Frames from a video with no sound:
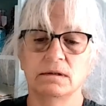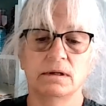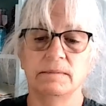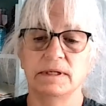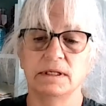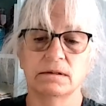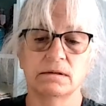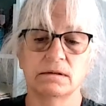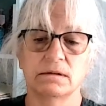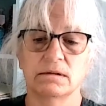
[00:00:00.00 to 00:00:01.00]
I mean,
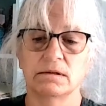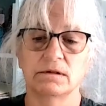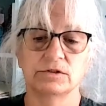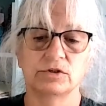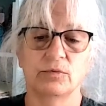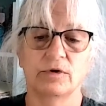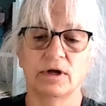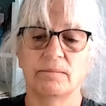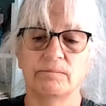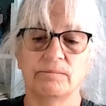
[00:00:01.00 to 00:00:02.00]
there's no
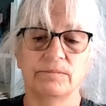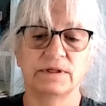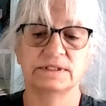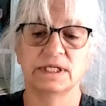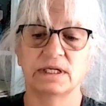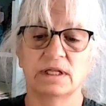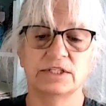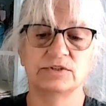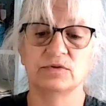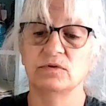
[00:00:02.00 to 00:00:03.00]
problem. This thing glides
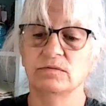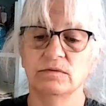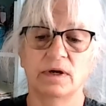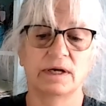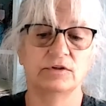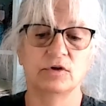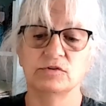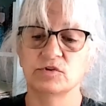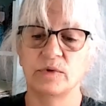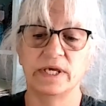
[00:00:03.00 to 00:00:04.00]
through, no
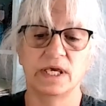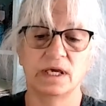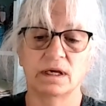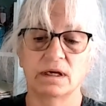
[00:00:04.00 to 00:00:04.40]
squeaking,